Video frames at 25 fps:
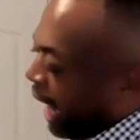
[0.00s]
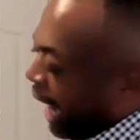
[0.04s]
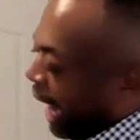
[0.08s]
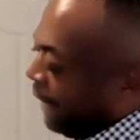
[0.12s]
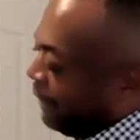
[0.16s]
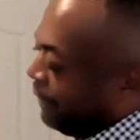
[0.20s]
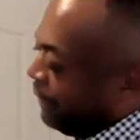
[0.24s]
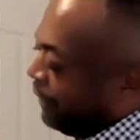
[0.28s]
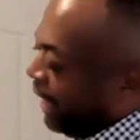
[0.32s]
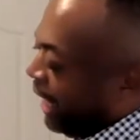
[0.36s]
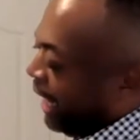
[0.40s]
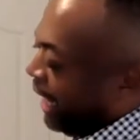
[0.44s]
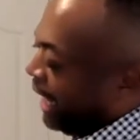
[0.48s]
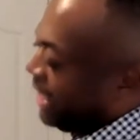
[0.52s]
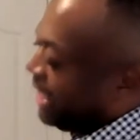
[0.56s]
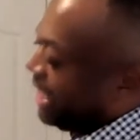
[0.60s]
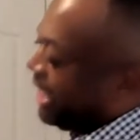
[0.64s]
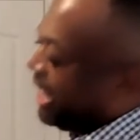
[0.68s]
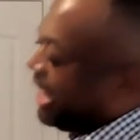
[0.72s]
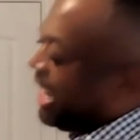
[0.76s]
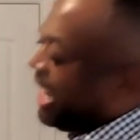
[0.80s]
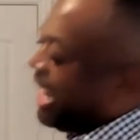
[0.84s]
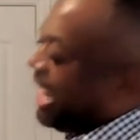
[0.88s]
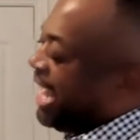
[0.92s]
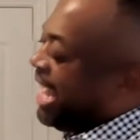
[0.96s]
And then
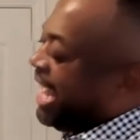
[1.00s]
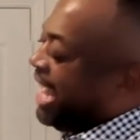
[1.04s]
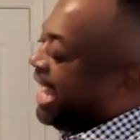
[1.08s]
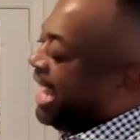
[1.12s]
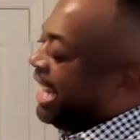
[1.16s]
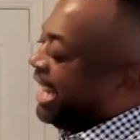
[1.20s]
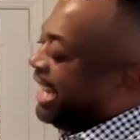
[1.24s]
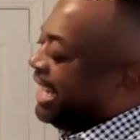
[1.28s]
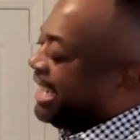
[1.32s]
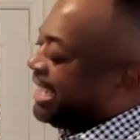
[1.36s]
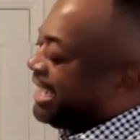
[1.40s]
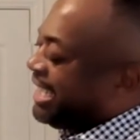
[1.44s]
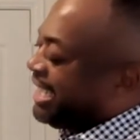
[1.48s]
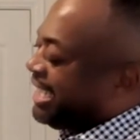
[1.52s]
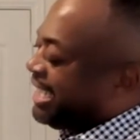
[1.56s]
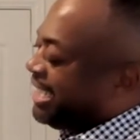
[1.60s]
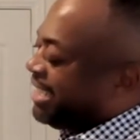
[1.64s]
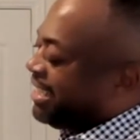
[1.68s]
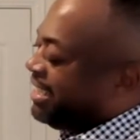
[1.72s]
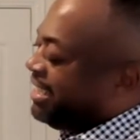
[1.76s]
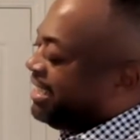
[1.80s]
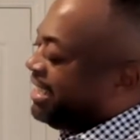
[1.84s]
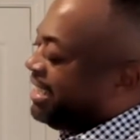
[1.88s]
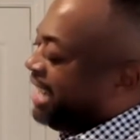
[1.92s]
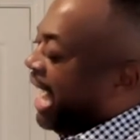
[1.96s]

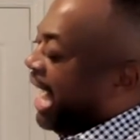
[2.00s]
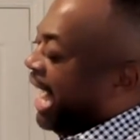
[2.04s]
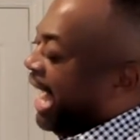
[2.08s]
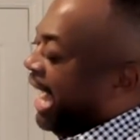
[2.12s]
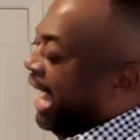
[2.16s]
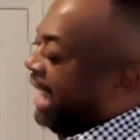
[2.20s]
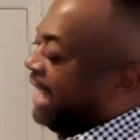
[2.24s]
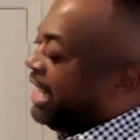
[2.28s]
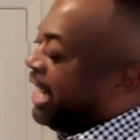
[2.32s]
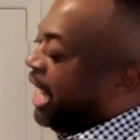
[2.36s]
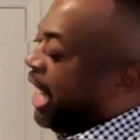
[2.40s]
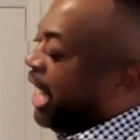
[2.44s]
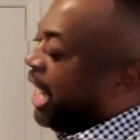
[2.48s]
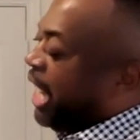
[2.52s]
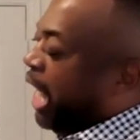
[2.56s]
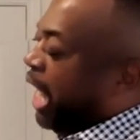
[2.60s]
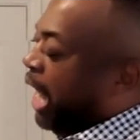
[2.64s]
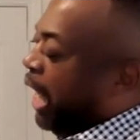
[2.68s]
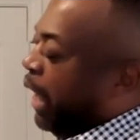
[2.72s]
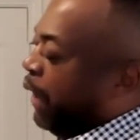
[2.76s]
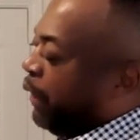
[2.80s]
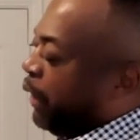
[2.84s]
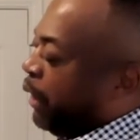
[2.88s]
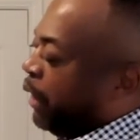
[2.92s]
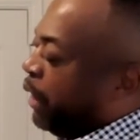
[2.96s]
nine
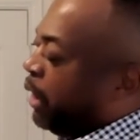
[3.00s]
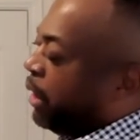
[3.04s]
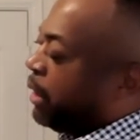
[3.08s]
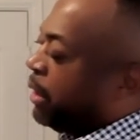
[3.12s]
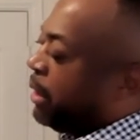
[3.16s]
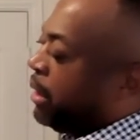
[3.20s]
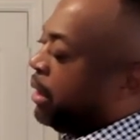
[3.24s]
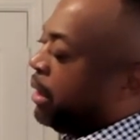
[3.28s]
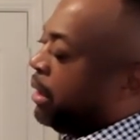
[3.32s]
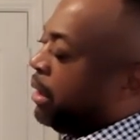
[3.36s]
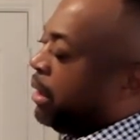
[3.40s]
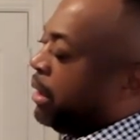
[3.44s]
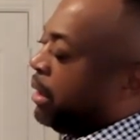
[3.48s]
other